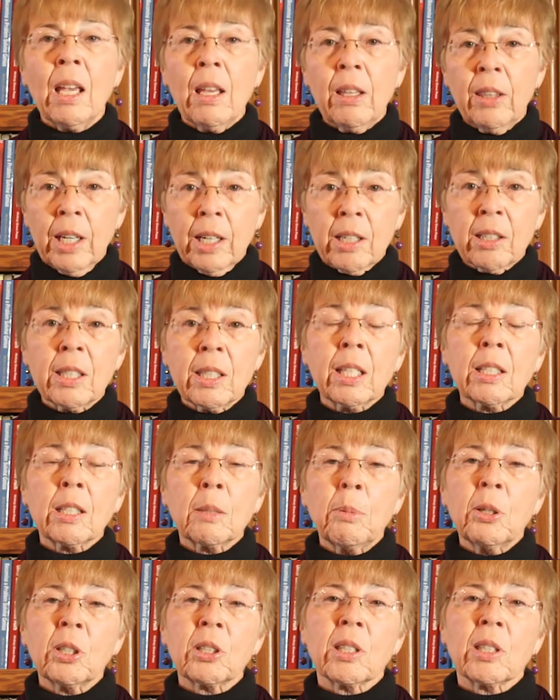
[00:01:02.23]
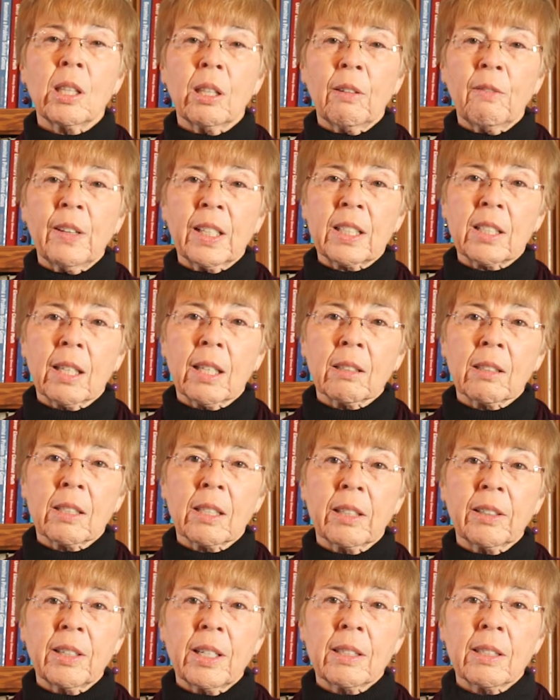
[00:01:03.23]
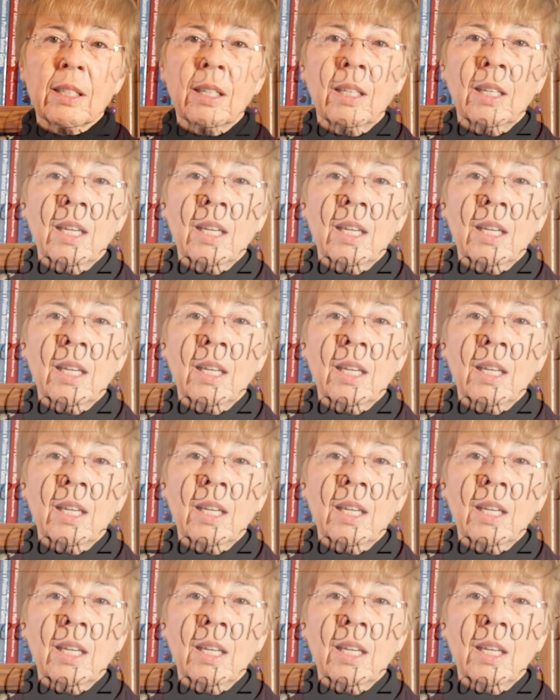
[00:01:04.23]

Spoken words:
There are 6 books in the Fix-It series,